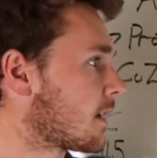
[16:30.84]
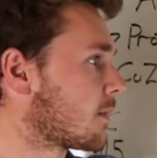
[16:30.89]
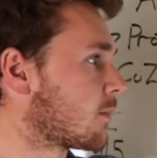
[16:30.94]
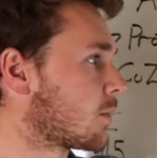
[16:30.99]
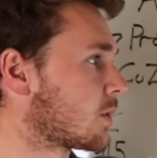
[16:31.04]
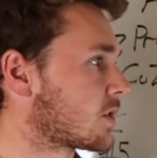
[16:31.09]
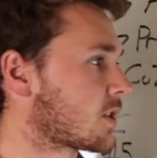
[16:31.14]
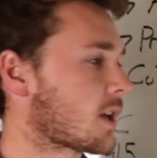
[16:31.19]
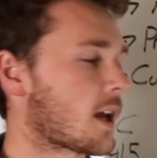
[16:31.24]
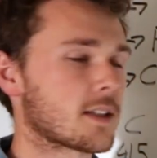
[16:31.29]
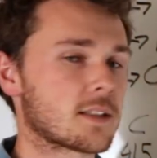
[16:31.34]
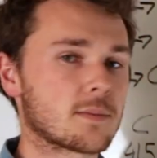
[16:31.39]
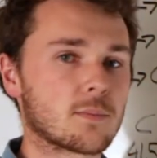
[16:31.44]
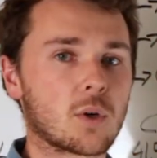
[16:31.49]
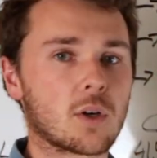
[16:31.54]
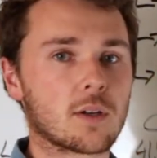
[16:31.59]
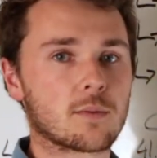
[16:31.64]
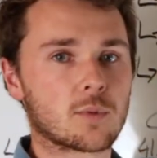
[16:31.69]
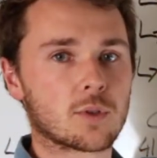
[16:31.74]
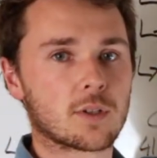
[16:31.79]
in which case you
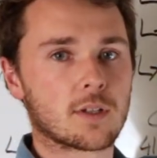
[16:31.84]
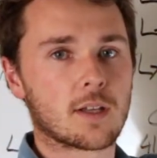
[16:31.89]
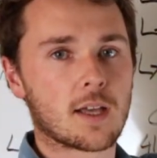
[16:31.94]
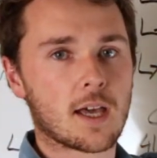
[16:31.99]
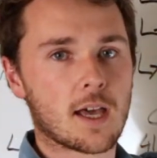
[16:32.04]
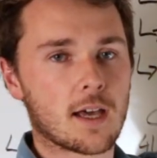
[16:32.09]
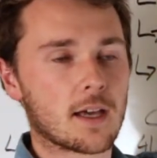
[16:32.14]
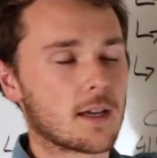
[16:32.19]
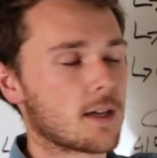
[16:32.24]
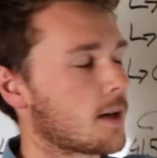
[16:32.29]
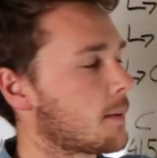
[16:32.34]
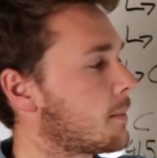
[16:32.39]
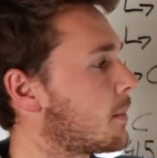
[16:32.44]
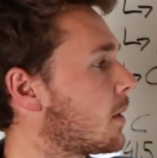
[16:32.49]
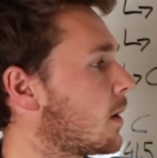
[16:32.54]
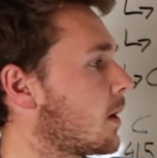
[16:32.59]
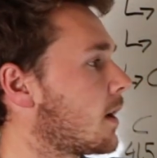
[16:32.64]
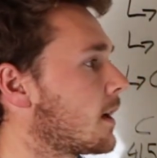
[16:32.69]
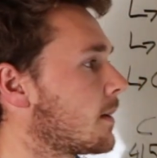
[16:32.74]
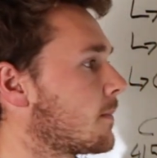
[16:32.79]
might want to
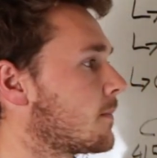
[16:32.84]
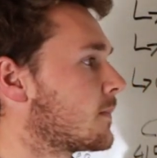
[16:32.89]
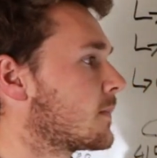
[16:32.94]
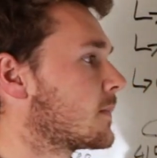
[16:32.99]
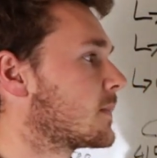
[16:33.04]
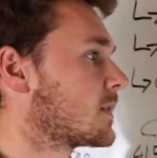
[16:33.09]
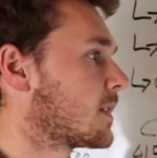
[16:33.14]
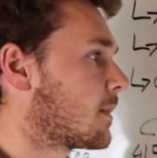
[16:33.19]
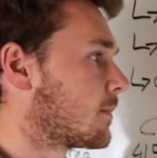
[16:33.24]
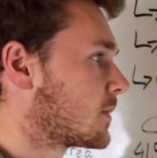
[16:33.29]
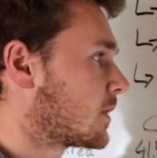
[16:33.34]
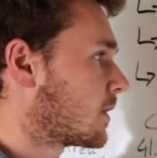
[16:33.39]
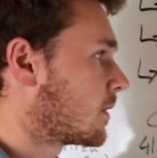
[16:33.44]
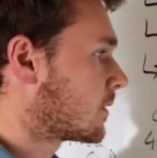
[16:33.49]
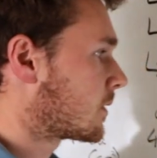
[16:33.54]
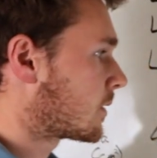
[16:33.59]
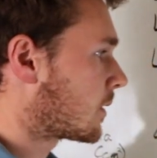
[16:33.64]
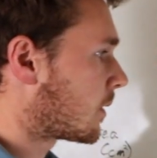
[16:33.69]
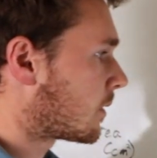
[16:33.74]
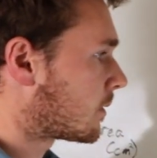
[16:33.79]
apply some to
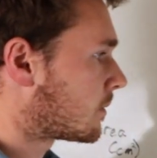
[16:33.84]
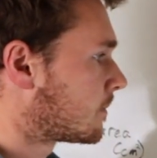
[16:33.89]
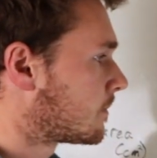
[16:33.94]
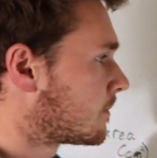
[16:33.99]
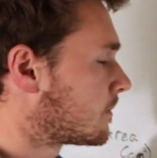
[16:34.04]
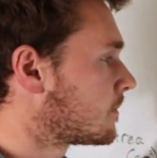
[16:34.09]
your soil.